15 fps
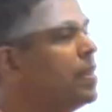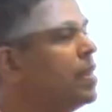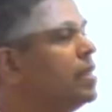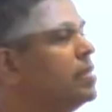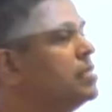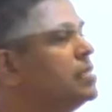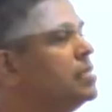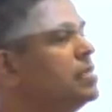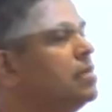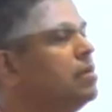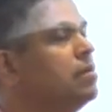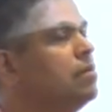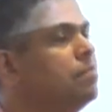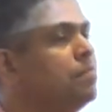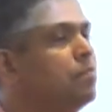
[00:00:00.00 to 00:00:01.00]
this is
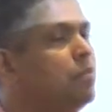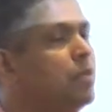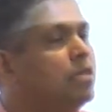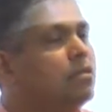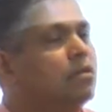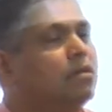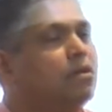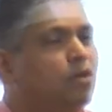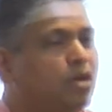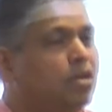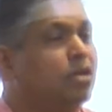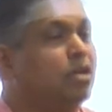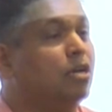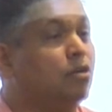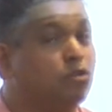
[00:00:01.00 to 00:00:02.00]
a mantra or
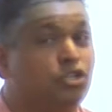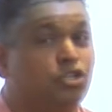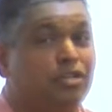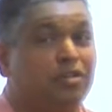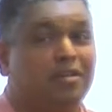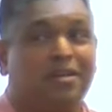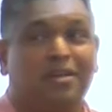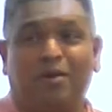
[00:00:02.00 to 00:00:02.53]
rucha,